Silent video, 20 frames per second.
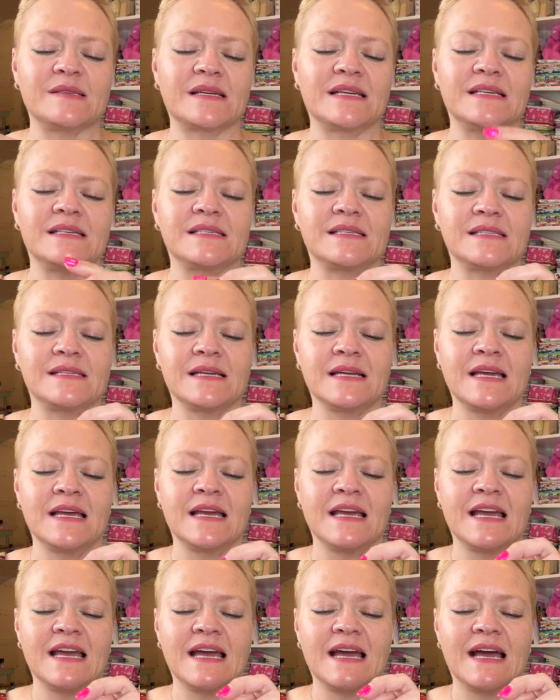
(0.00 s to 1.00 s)
because
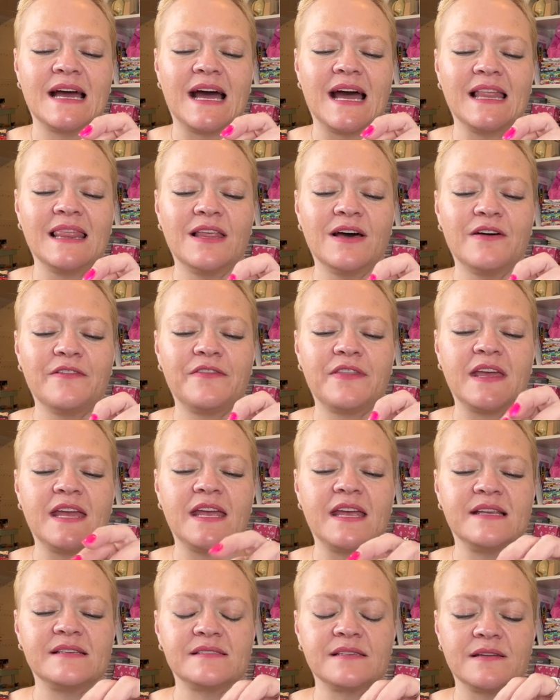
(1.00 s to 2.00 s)
I love
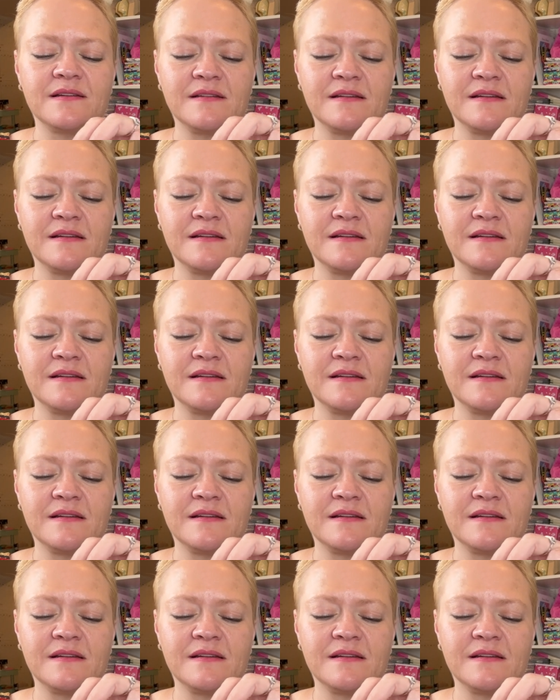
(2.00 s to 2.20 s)
these.